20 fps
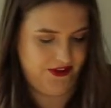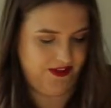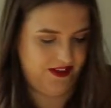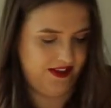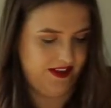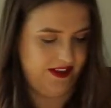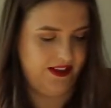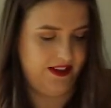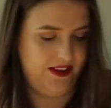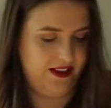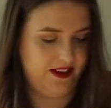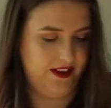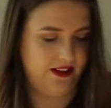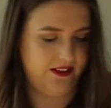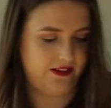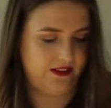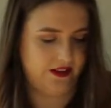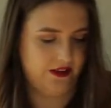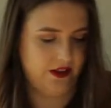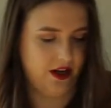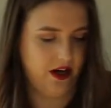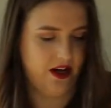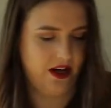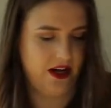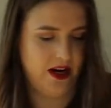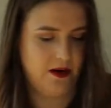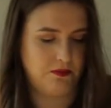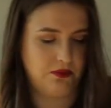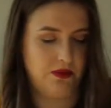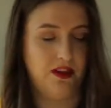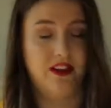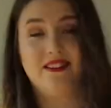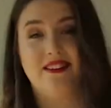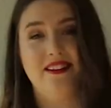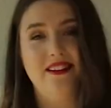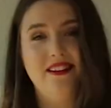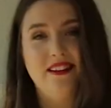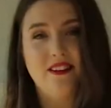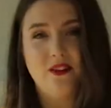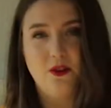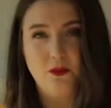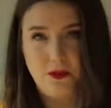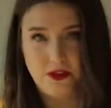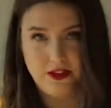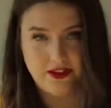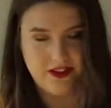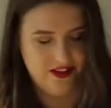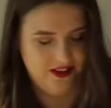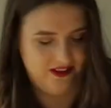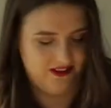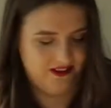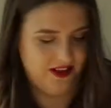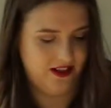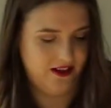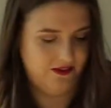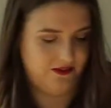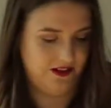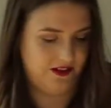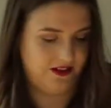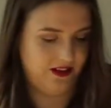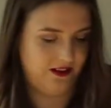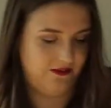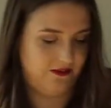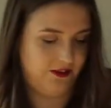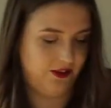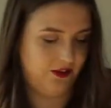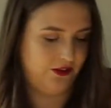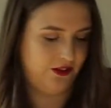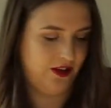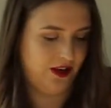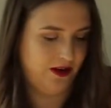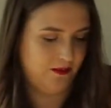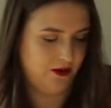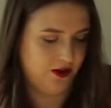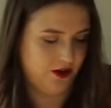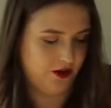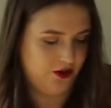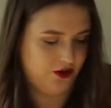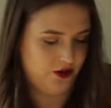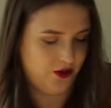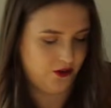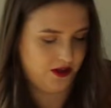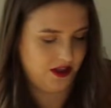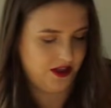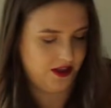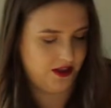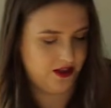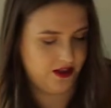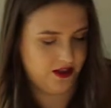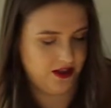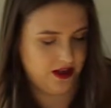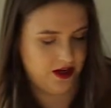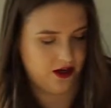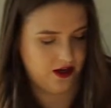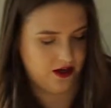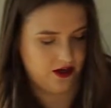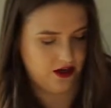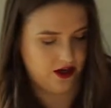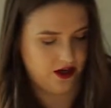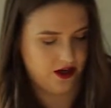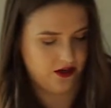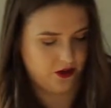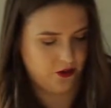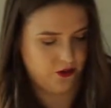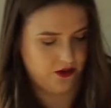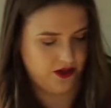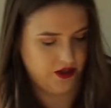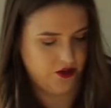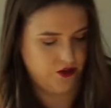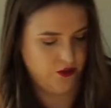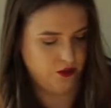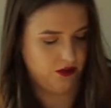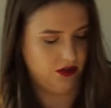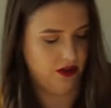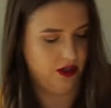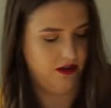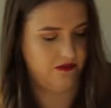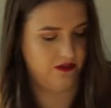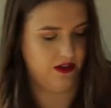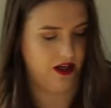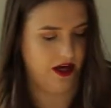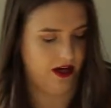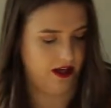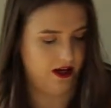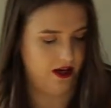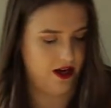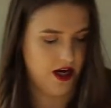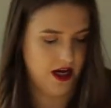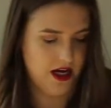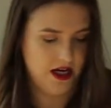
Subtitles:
It's not a pleasant experience. And if it's a first-time artichoke eater, they are not going to love that.